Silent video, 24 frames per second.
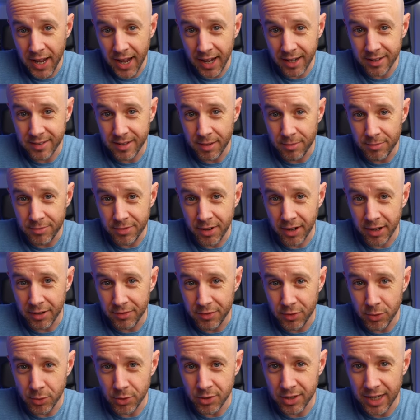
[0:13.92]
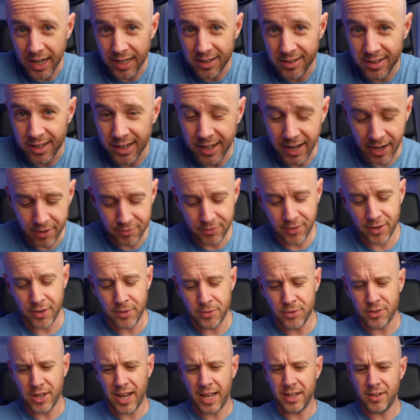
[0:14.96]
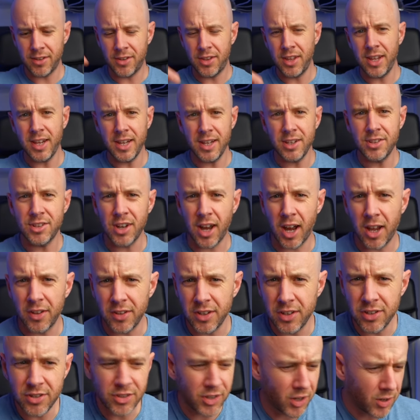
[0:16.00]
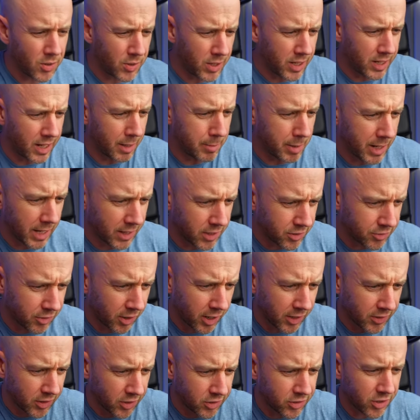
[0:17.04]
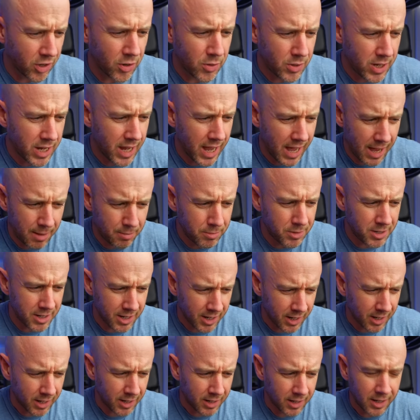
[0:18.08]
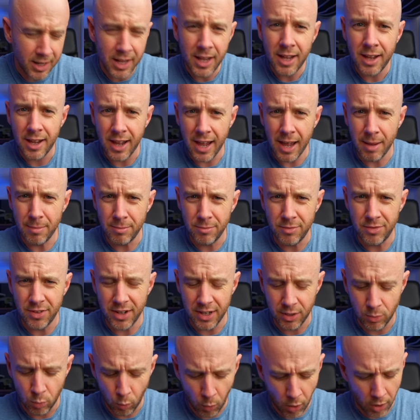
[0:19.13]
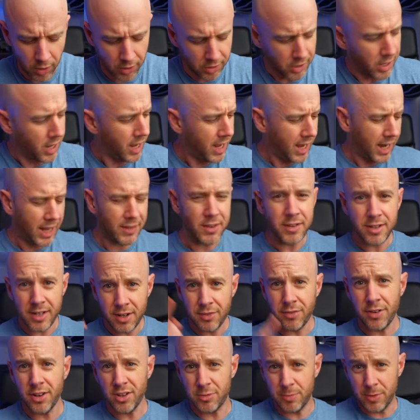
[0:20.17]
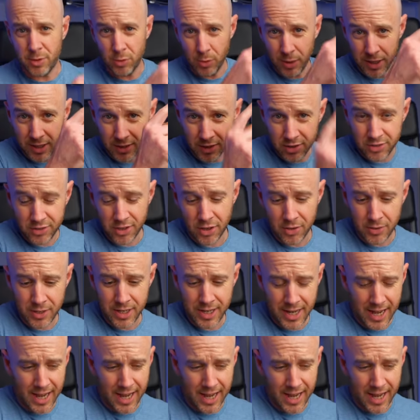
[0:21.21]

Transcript: XM5 noise cancelling headphones, and these are the Sony, let me get this right, the Sony MDR MV1. And the difference between the Sony